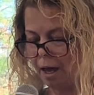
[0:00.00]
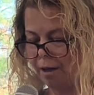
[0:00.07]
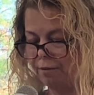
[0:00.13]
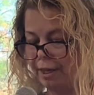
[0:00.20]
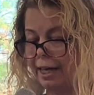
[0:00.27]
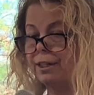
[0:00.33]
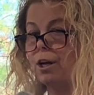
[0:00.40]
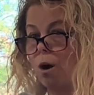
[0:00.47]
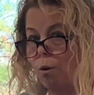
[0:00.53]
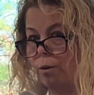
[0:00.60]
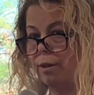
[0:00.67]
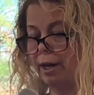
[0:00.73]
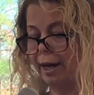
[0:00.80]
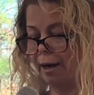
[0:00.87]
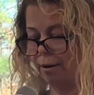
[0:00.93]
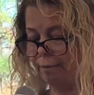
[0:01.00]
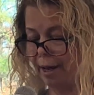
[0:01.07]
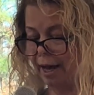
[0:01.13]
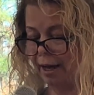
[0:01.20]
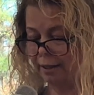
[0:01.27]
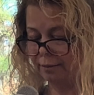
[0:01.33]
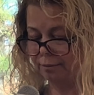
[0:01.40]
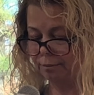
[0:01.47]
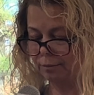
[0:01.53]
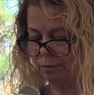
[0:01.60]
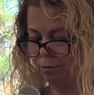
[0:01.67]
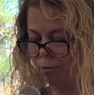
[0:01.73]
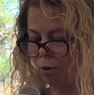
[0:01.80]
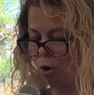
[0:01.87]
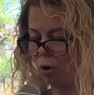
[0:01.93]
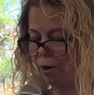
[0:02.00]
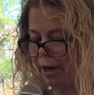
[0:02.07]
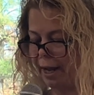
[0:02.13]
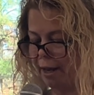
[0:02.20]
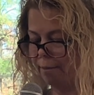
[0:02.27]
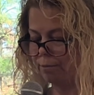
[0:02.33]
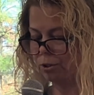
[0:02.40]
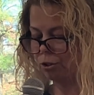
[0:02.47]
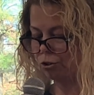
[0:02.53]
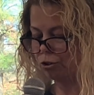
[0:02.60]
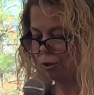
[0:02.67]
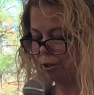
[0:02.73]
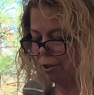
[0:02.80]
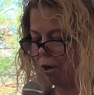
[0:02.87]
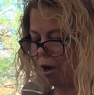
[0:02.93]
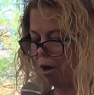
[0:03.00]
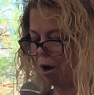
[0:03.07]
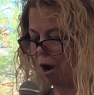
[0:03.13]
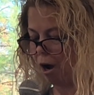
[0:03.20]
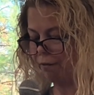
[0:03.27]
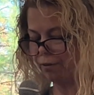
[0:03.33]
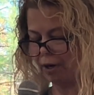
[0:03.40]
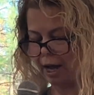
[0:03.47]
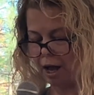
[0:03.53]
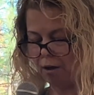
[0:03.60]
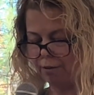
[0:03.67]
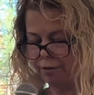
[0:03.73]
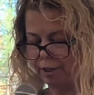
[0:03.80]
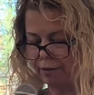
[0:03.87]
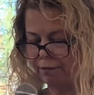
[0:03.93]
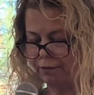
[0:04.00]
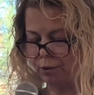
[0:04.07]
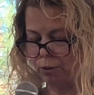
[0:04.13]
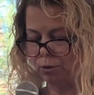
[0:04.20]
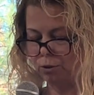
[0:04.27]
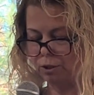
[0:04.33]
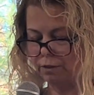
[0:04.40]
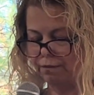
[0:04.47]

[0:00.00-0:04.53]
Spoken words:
They know they are bad. Programs should offer healthy foods,